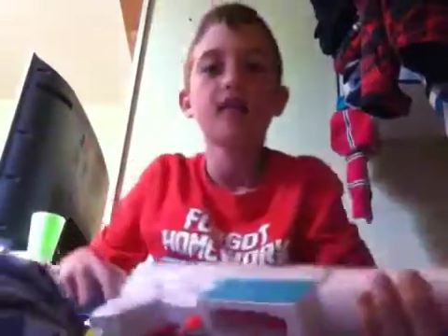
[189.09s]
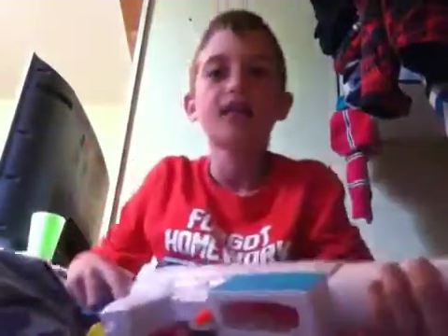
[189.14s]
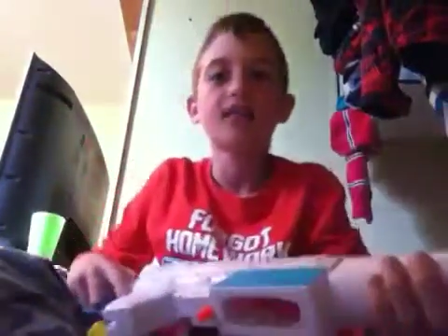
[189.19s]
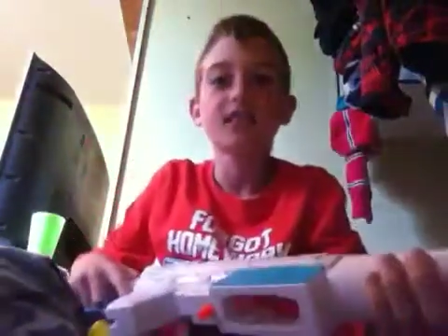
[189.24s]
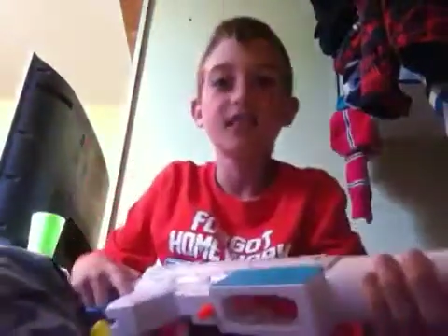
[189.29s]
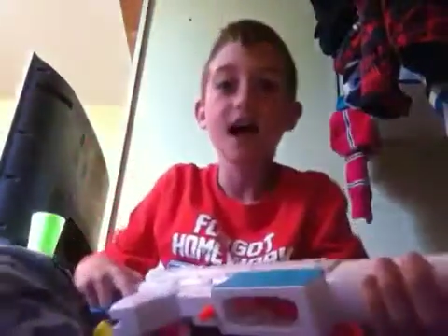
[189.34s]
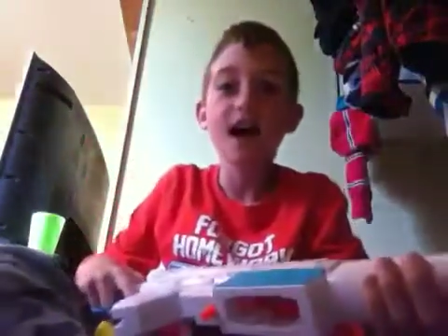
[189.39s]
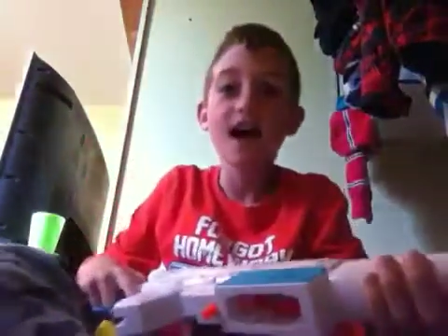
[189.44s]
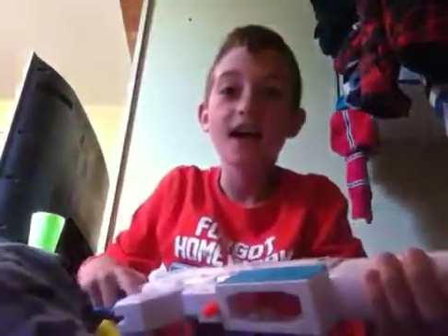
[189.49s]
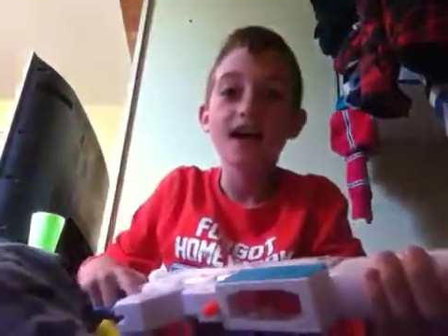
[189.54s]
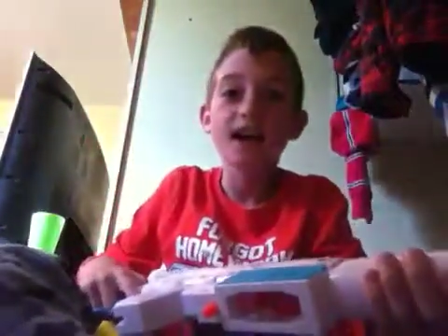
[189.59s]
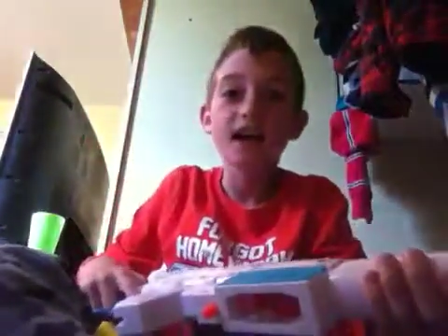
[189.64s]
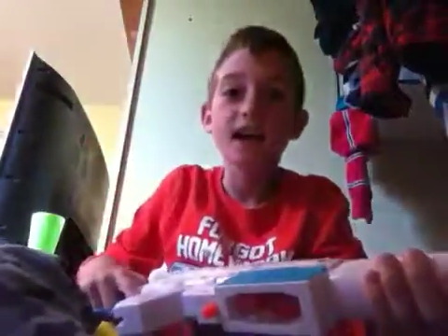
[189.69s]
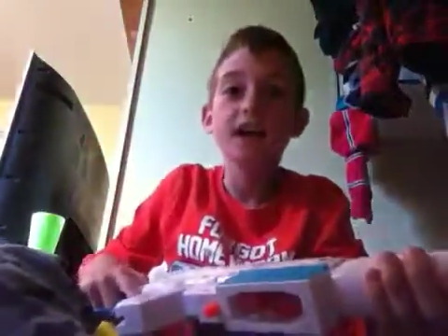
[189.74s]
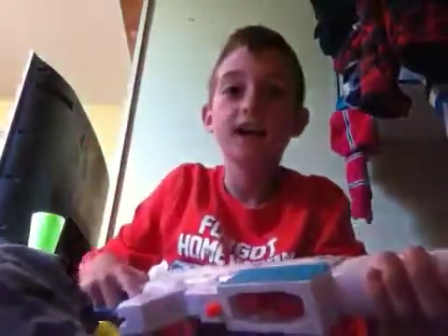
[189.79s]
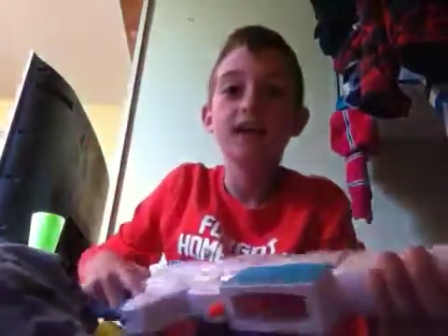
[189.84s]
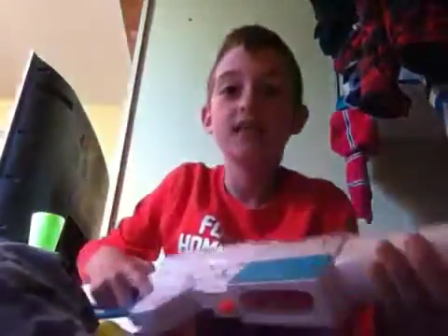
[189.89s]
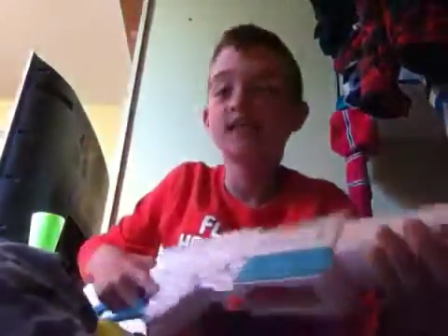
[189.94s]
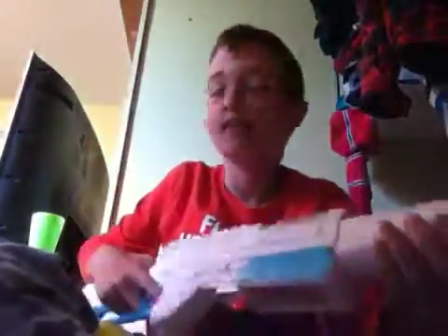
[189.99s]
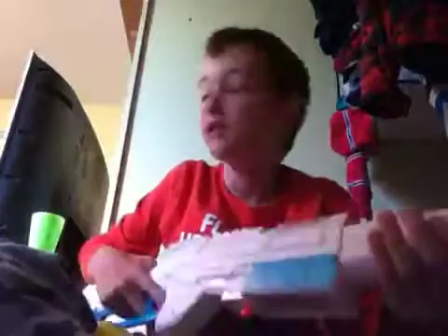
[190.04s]

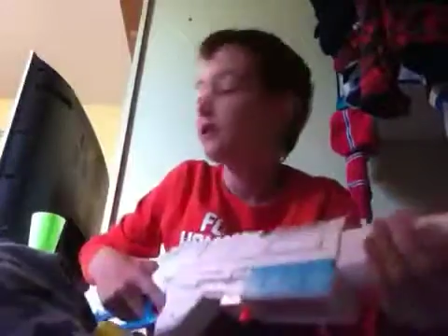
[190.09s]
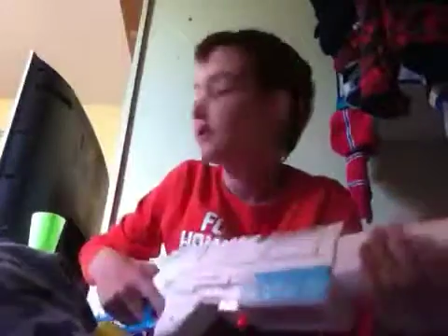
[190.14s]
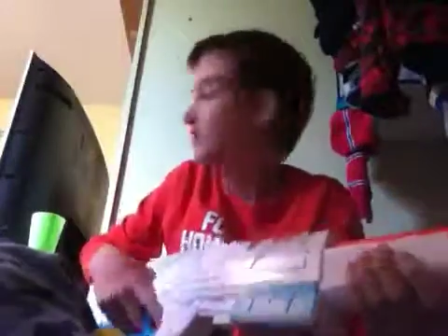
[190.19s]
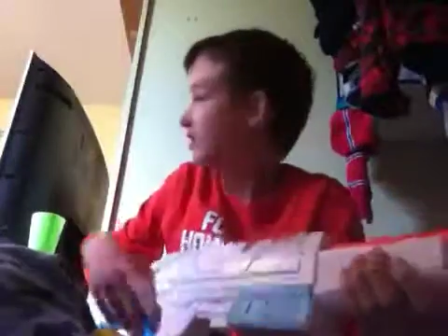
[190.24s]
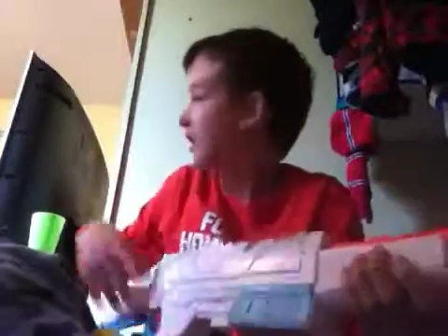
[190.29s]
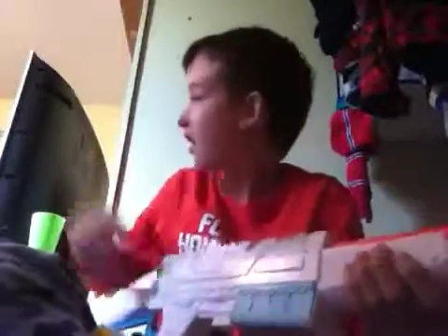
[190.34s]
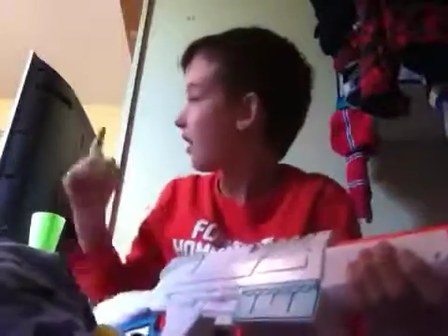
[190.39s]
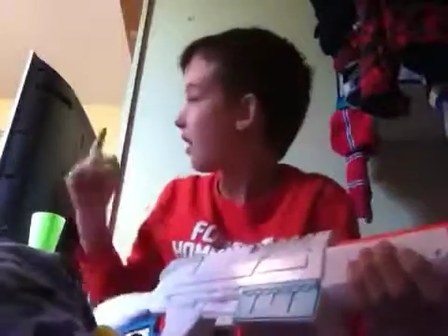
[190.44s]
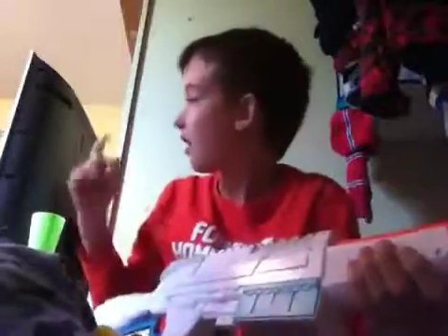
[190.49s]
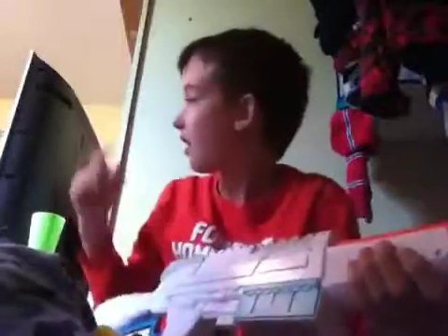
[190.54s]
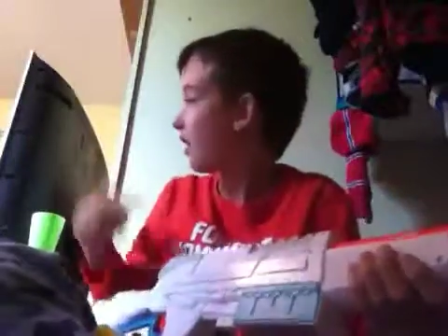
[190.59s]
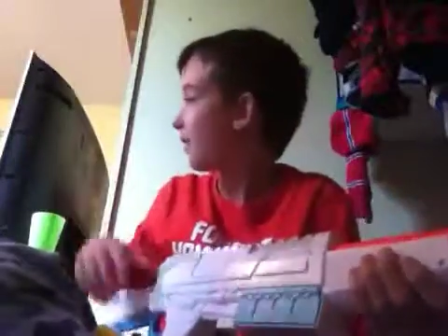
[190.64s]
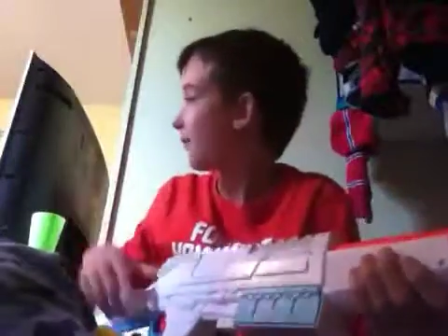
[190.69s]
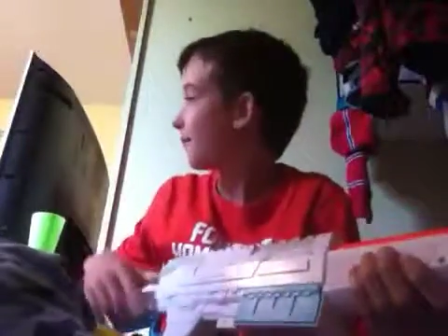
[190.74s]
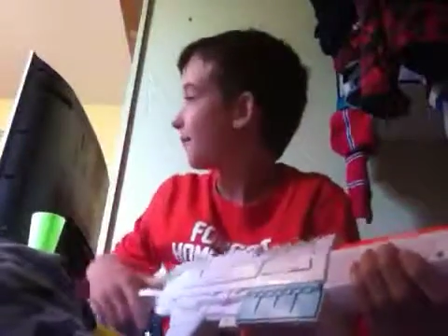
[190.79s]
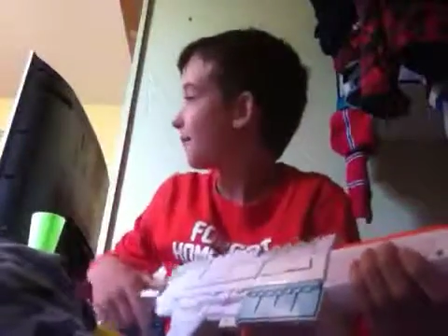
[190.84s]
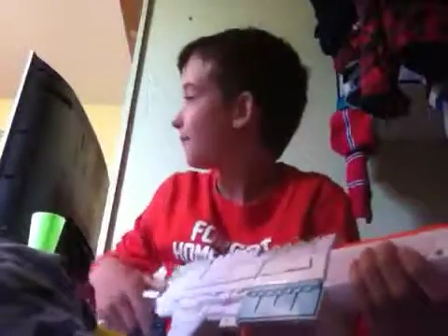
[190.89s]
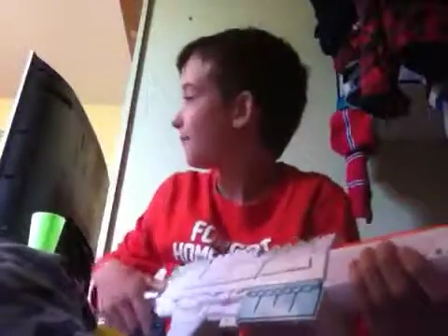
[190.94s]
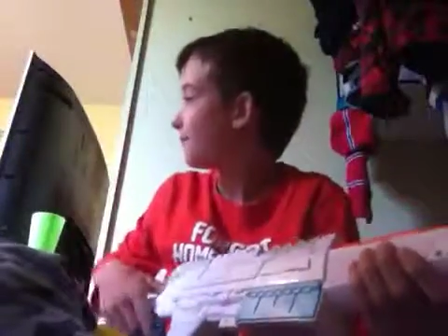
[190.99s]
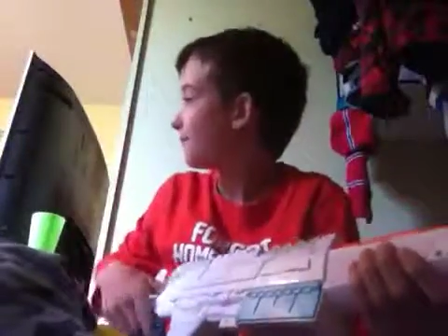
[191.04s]
Like the,
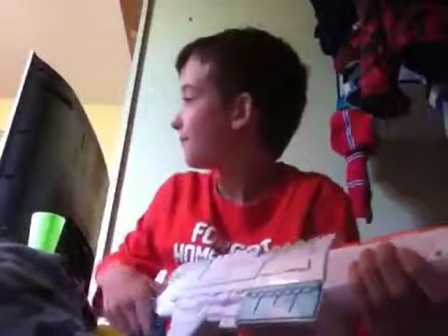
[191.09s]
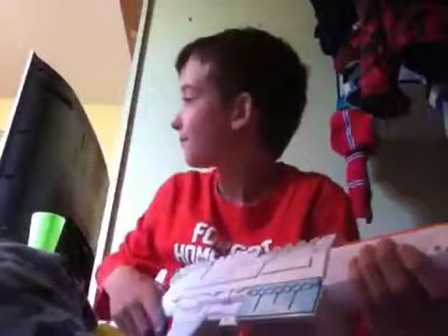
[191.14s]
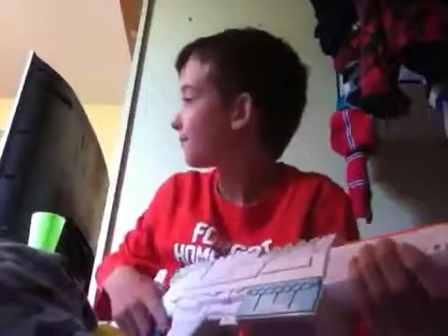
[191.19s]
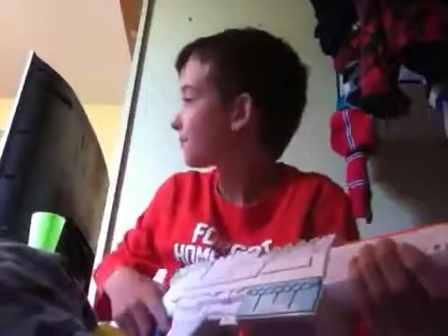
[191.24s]
um,